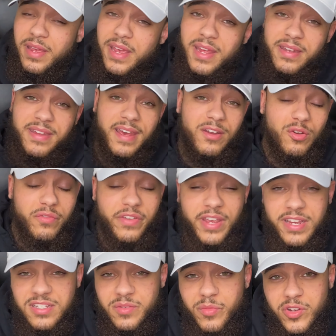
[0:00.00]
Hit that
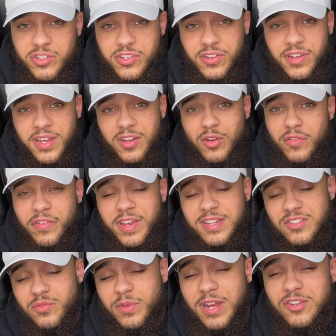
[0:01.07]
notification button so you can get
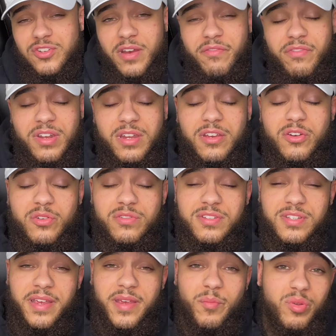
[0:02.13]
notifications when I drop videos.
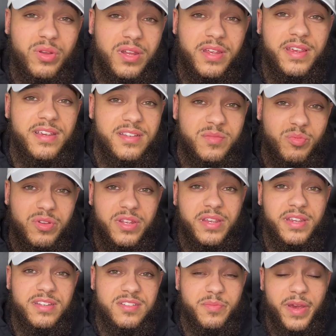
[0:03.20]
And please,
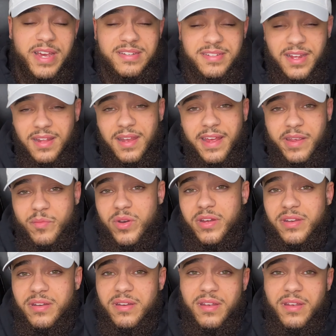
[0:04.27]
please smash that like button.